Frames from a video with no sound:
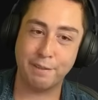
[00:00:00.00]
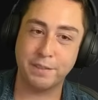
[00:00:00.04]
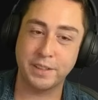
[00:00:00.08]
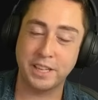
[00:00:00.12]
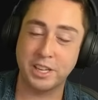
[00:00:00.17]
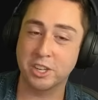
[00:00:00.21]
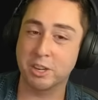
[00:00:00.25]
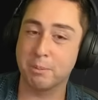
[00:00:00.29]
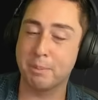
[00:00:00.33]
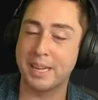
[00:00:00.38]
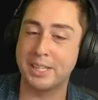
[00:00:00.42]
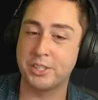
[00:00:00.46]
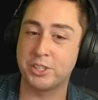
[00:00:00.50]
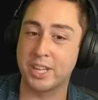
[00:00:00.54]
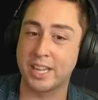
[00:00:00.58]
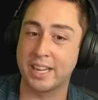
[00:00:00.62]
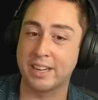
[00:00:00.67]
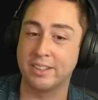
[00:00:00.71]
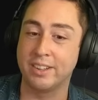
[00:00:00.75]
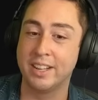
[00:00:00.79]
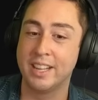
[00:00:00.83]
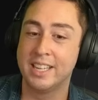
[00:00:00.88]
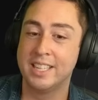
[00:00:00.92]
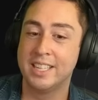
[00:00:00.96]
a year on my
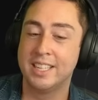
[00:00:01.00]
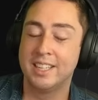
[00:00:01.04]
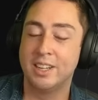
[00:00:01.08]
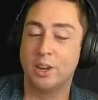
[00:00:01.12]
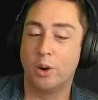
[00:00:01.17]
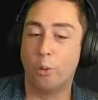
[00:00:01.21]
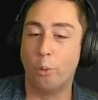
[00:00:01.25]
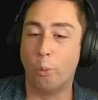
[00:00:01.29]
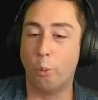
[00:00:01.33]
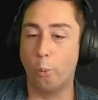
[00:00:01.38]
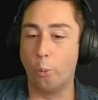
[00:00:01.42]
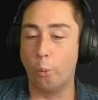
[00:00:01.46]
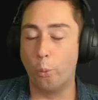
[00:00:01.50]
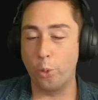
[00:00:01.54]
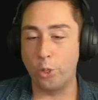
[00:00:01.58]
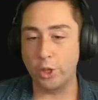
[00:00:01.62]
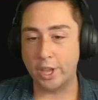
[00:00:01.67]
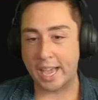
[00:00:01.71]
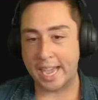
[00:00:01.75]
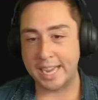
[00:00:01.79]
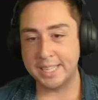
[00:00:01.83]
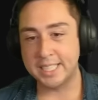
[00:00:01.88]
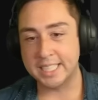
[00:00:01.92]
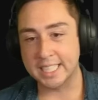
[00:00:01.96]
channel. The
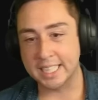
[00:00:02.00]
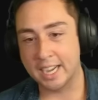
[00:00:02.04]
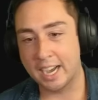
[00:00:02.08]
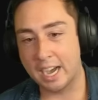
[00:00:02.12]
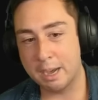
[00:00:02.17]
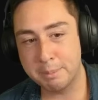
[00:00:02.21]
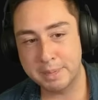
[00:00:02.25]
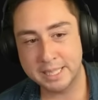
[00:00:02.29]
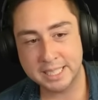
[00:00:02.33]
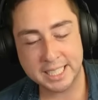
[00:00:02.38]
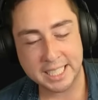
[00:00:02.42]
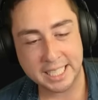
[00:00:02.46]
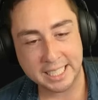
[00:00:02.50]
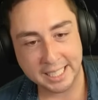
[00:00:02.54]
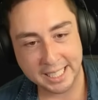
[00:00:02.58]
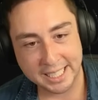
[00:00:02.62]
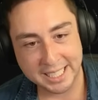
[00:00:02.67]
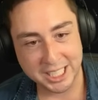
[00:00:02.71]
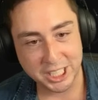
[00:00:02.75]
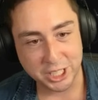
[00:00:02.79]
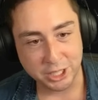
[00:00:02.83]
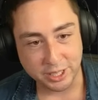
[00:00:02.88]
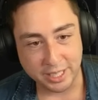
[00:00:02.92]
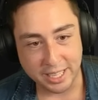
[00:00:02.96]
kinds of comments he
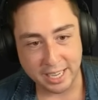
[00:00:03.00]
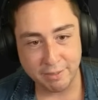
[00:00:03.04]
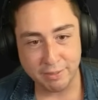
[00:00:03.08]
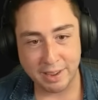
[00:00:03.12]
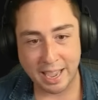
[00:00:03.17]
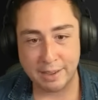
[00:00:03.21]
likes to leave.